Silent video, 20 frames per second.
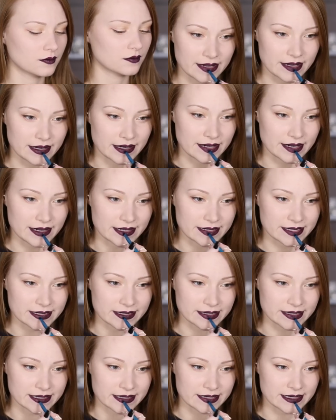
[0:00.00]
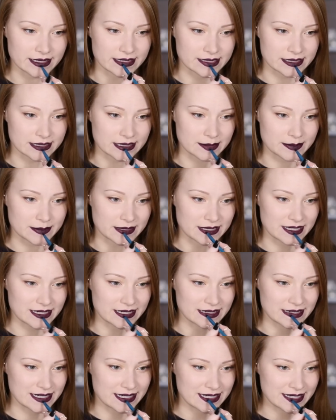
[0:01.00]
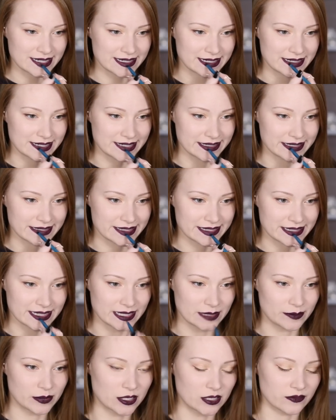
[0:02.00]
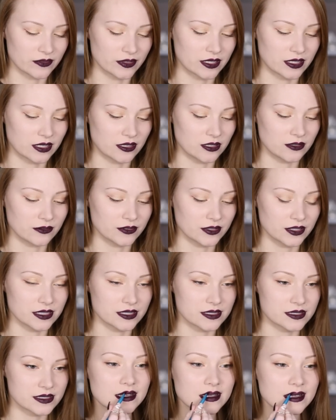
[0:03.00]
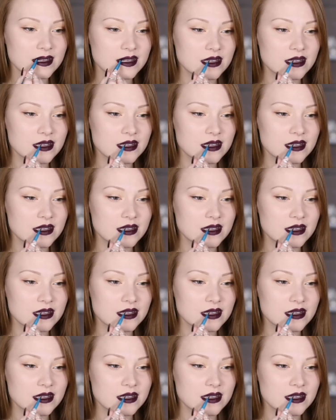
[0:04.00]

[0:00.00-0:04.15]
And actually, this lip liner is the perfect color for this.